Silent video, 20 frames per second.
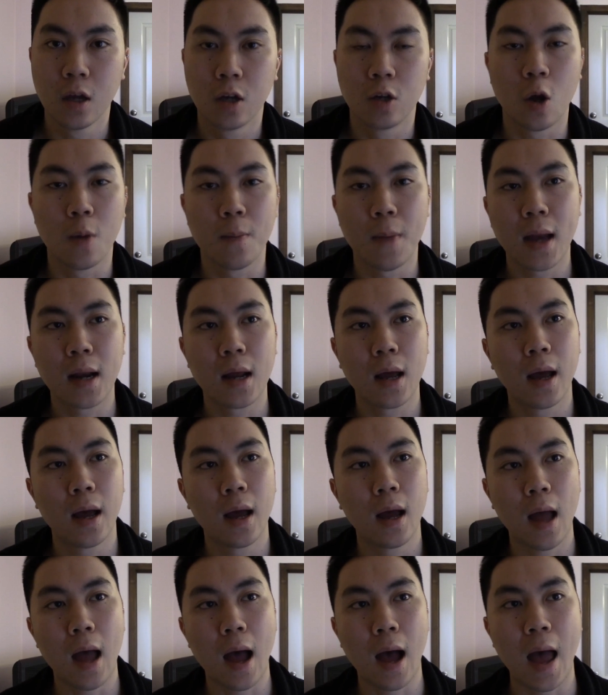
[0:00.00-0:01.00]
no matter
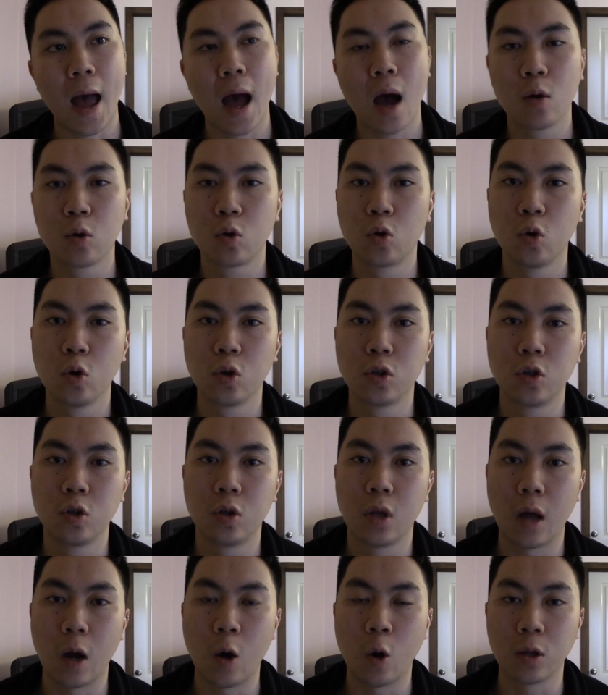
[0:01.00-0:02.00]
how
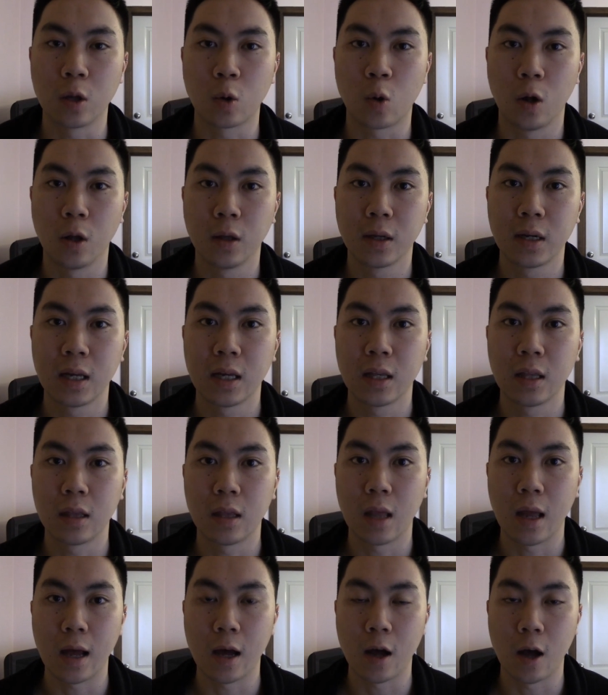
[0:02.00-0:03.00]
good or the quality
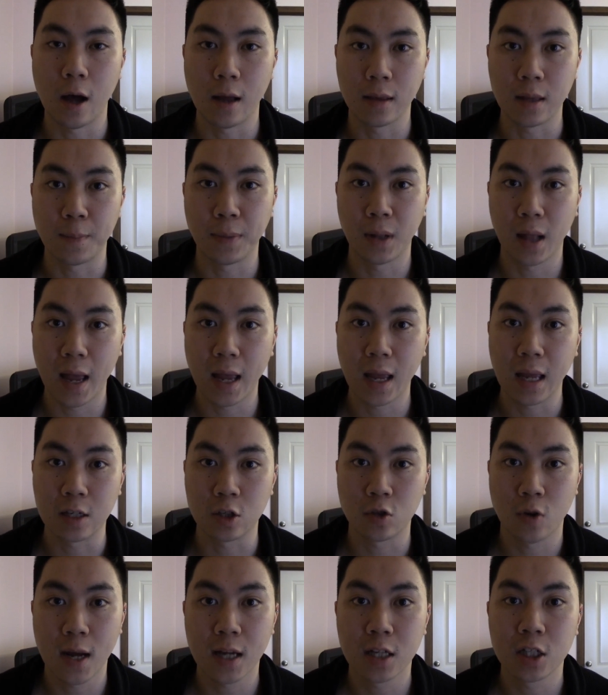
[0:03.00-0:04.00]
the play and
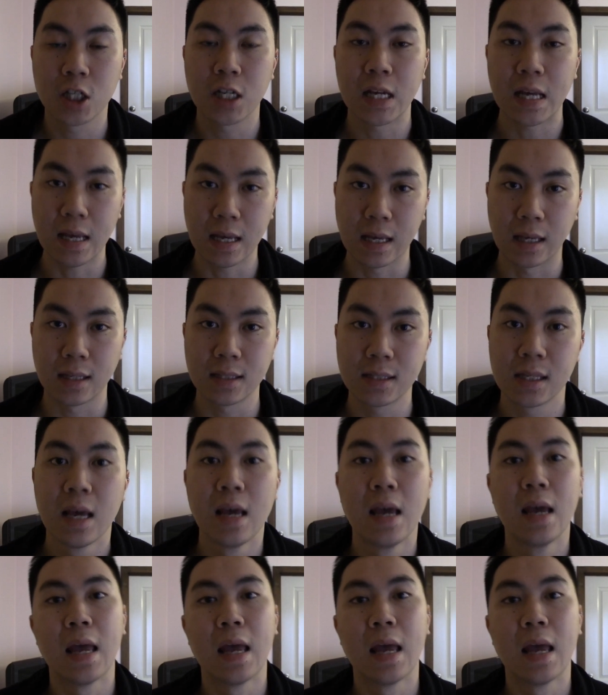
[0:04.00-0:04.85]
strategy is,